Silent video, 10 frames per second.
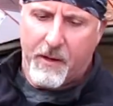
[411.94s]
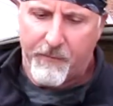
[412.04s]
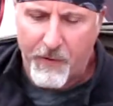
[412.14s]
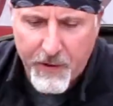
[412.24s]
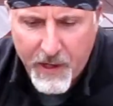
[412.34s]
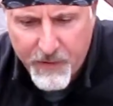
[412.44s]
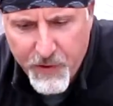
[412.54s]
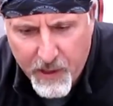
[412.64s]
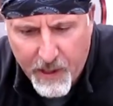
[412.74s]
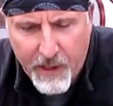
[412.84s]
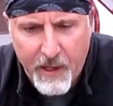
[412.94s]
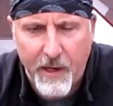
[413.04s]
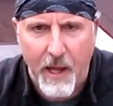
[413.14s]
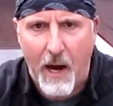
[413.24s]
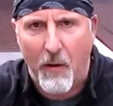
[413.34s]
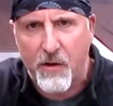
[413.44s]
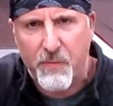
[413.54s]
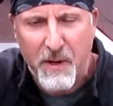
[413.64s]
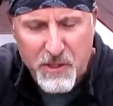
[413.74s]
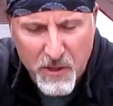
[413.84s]
Very easy to get in and out,
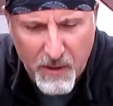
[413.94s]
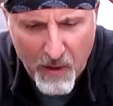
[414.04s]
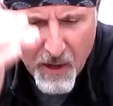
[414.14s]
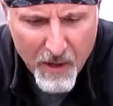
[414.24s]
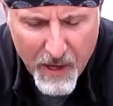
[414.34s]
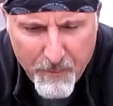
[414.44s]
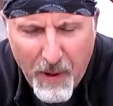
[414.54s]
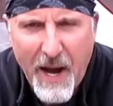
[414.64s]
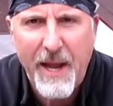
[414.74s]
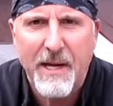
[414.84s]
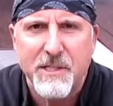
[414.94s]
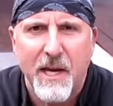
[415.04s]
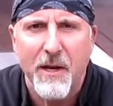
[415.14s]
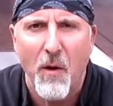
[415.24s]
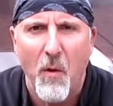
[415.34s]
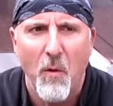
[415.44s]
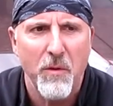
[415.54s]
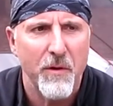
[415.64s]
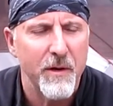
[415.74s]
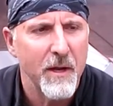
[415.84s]
especially at my age, getting
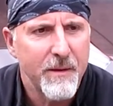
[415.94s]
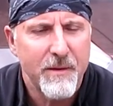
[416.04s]
older.